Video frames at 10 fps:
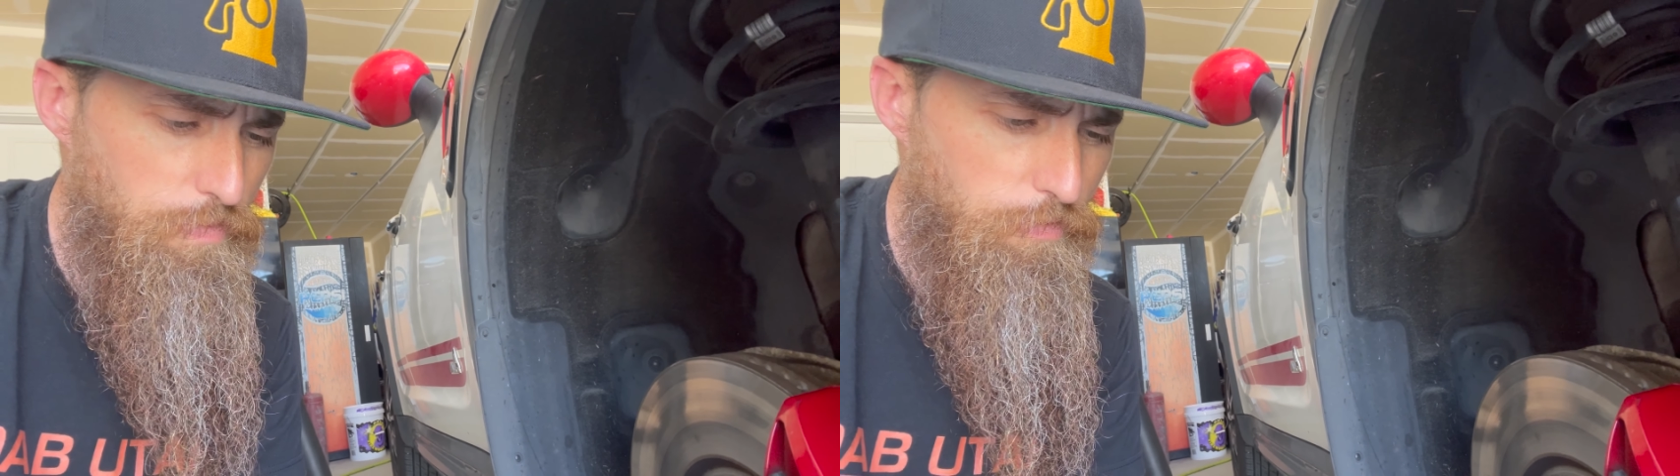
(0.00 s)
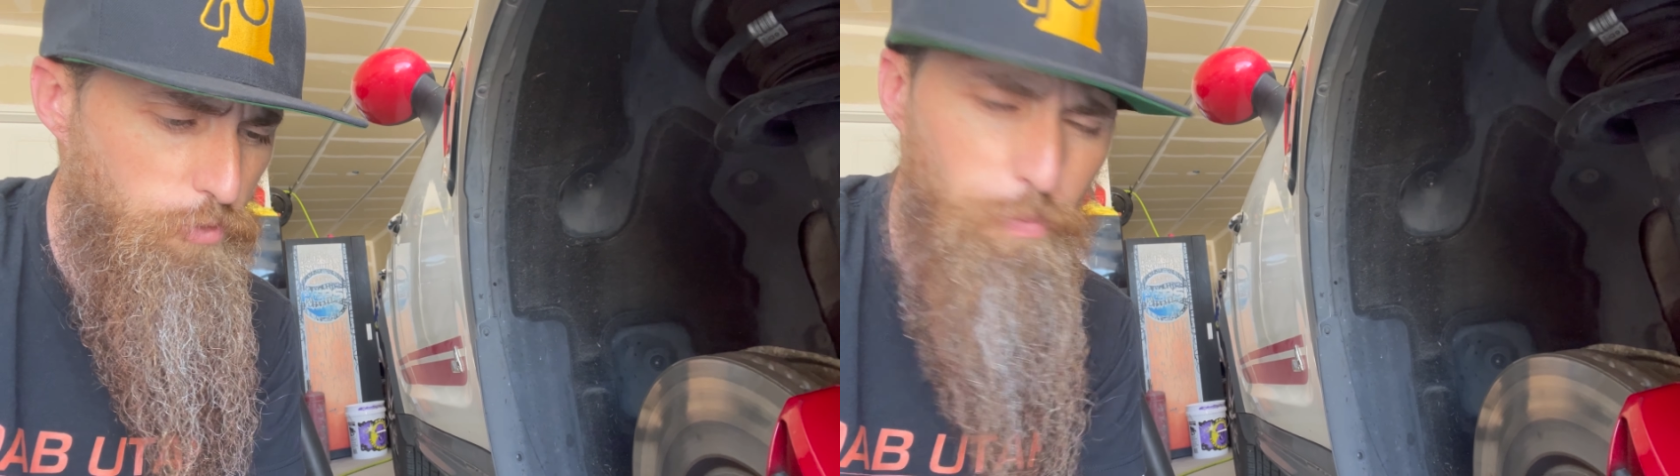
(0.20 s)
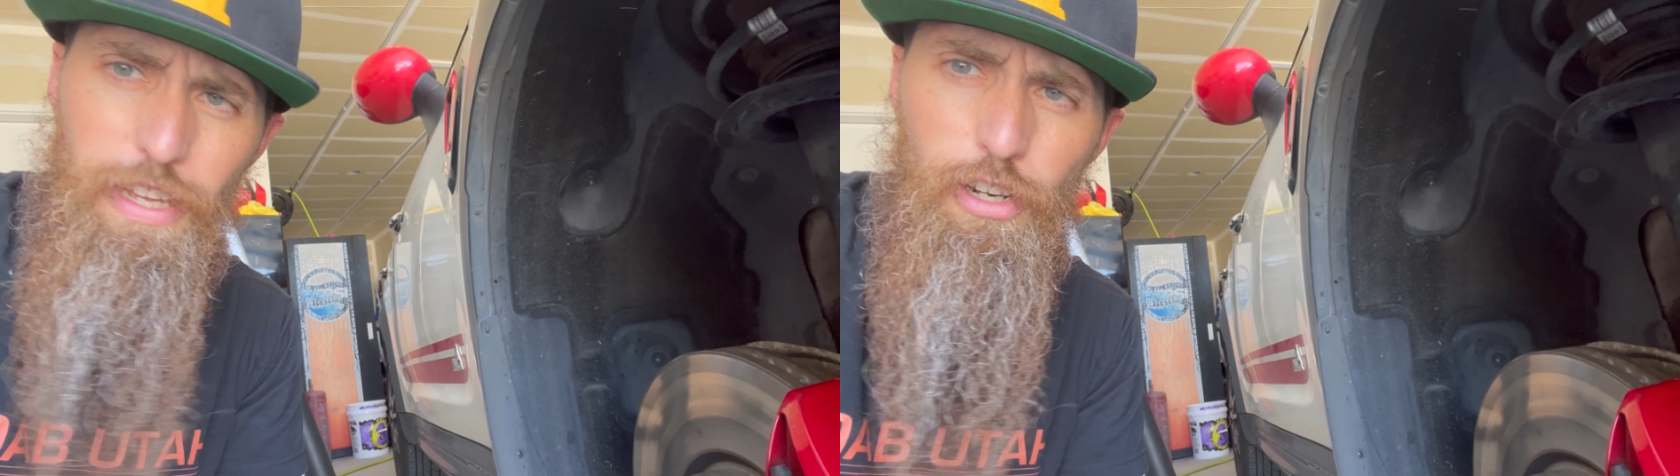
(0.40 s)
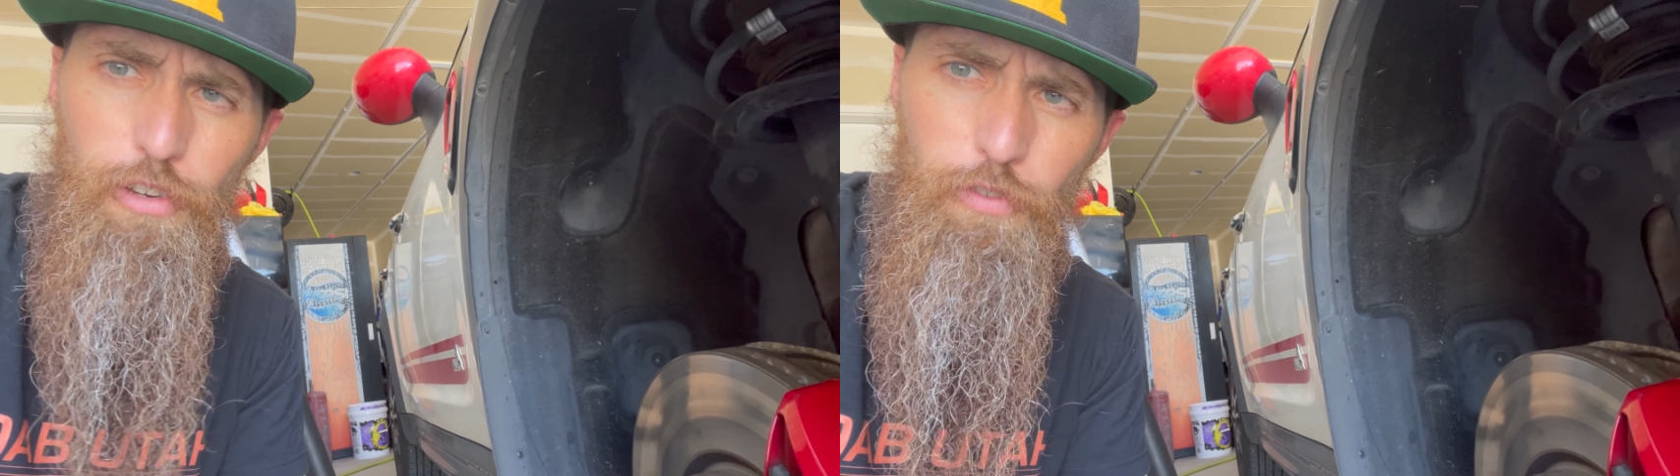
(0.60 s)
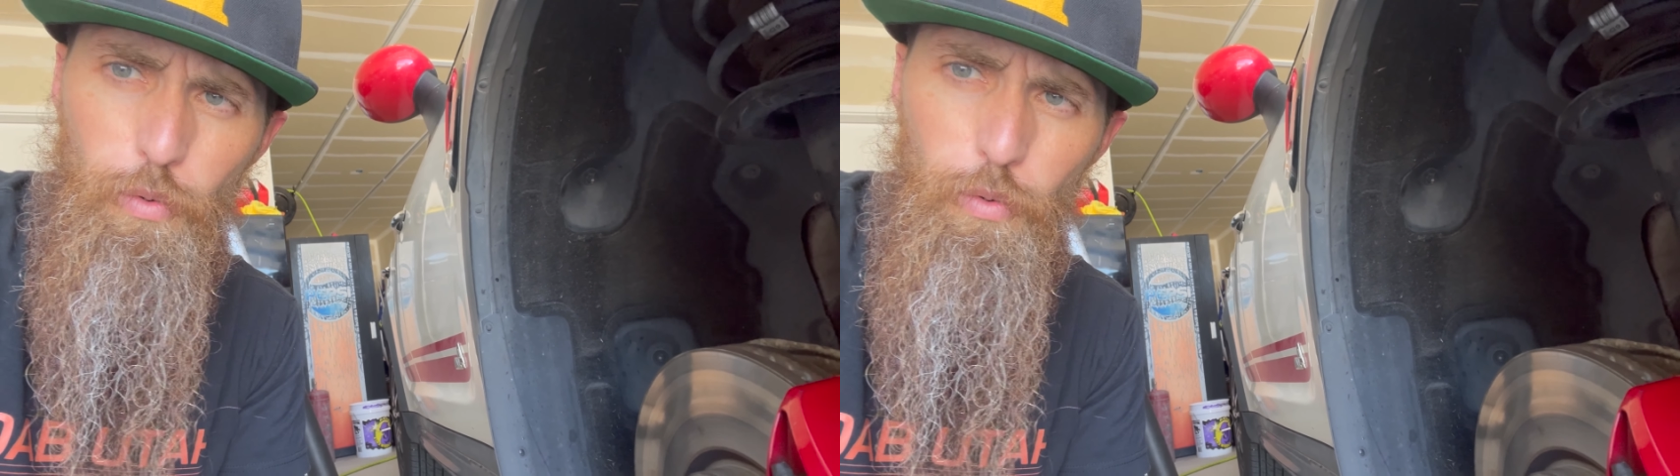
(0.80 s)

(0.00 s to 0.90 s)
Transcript: For better or for